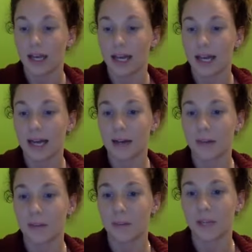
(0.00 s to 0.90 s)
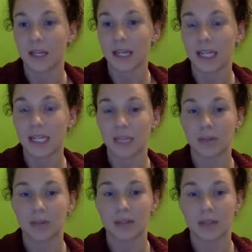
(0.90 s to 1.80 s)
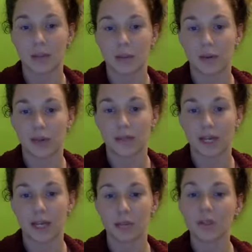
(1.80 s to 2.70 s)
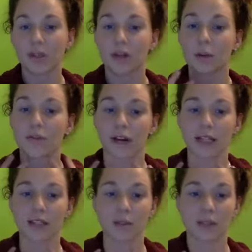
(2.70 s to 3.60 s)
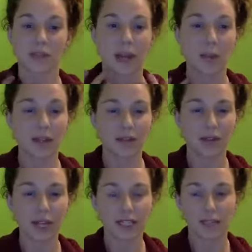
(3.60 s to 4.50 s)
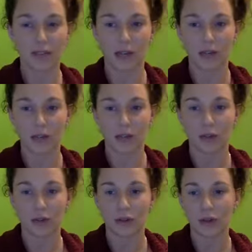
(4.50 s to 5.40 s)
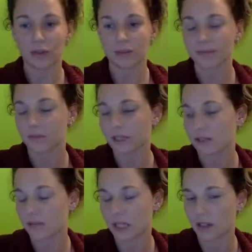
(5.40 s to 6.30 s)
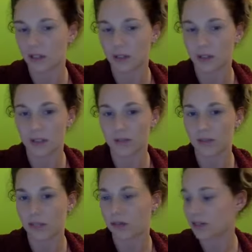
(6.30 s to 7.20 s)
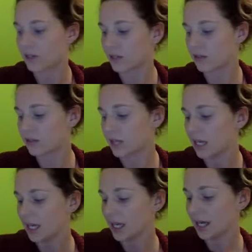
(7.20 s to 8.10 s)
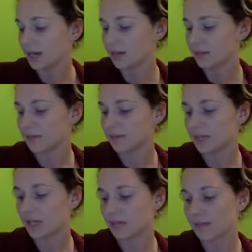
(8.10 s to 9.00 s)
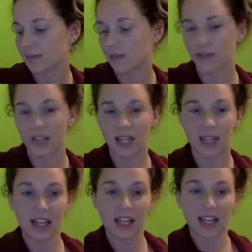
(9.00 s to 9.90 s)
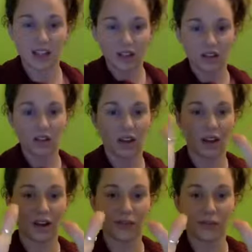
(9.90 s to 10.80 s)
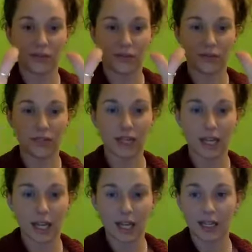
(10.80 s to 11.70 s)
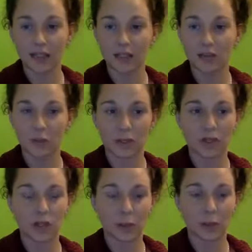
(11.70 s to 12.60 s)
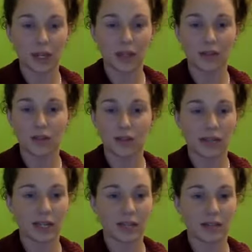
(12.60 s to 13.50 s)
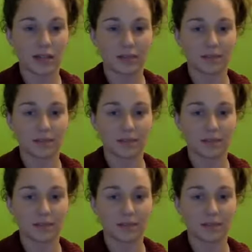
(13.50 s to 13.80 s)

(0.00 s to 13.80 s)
And that's been really supportive for him. So it provides a bit of a numbing effect if you have a sore throat. It's really good. It's a really great oil. If you're feeling like you have yucky hands, if you've been shopping or at a